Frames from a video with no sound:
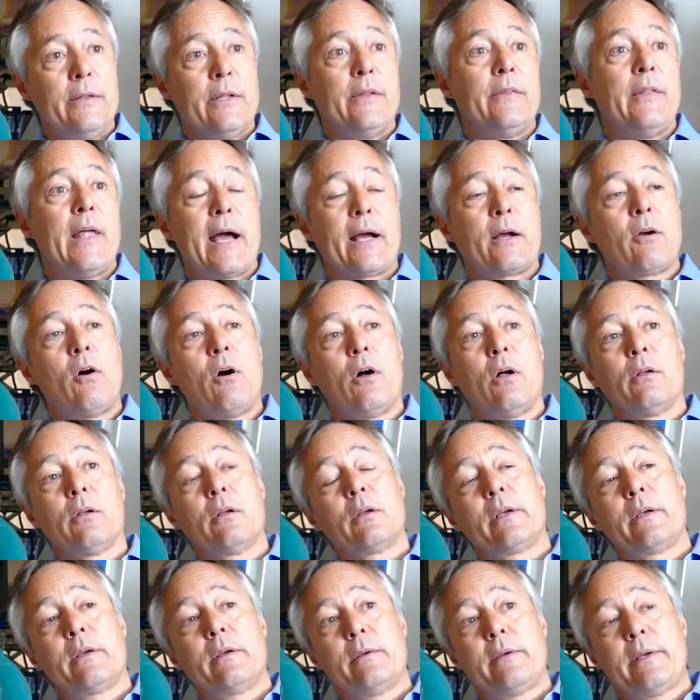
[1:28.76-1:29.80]
then that
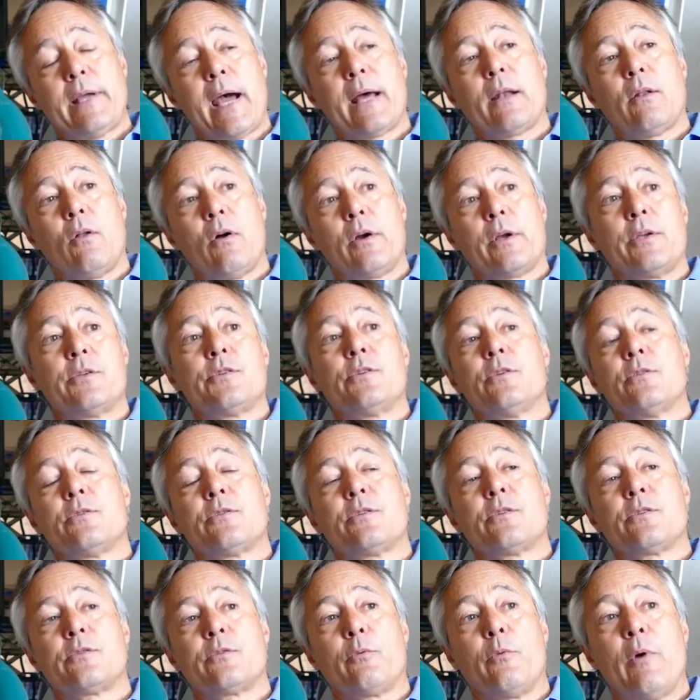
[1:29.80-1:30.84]
catalog is
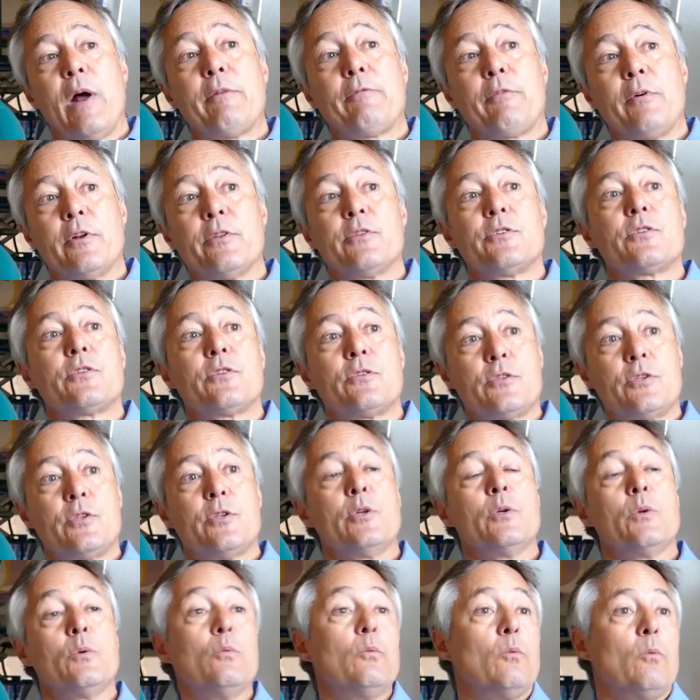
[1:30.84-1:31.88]
used as a reference
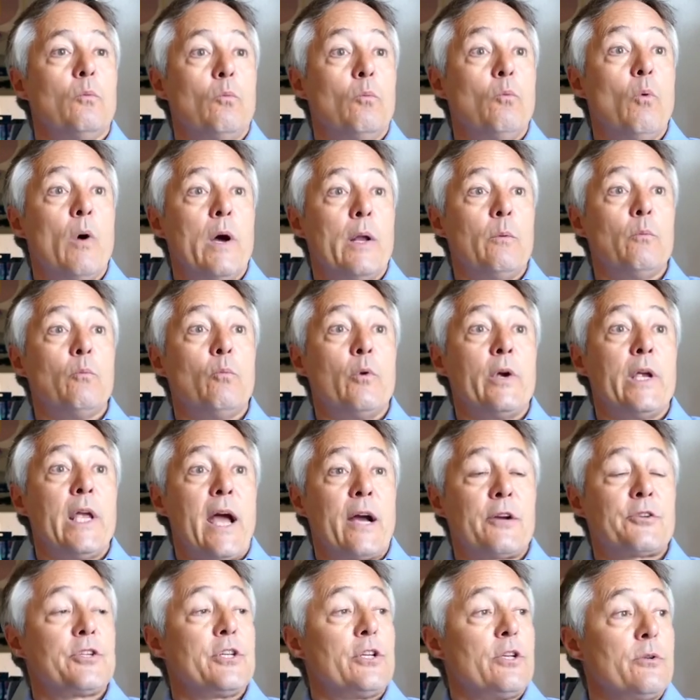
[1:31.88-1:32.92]
to when we
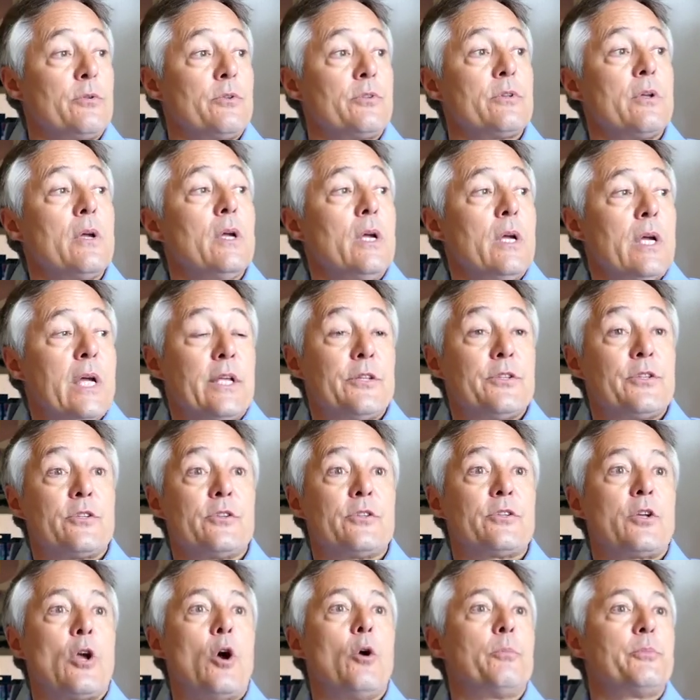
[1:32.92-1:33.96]
actually use
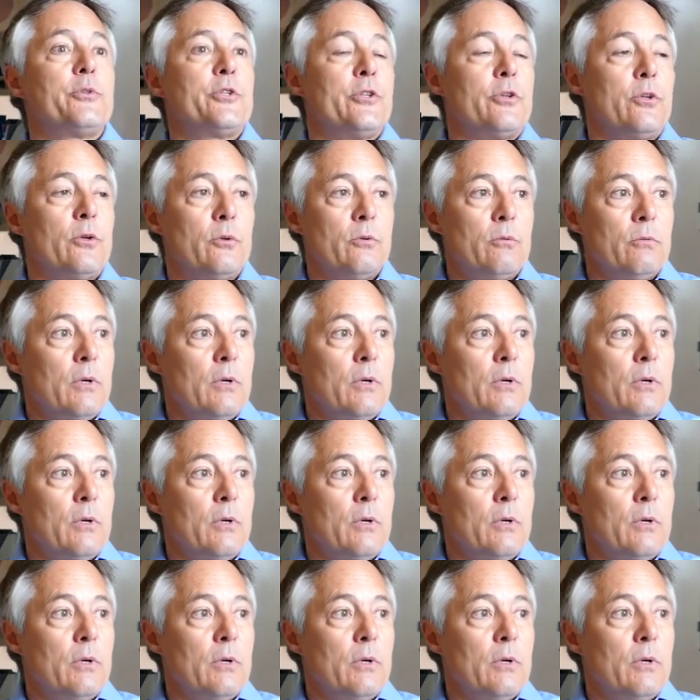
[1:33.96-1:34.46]
InstaScope to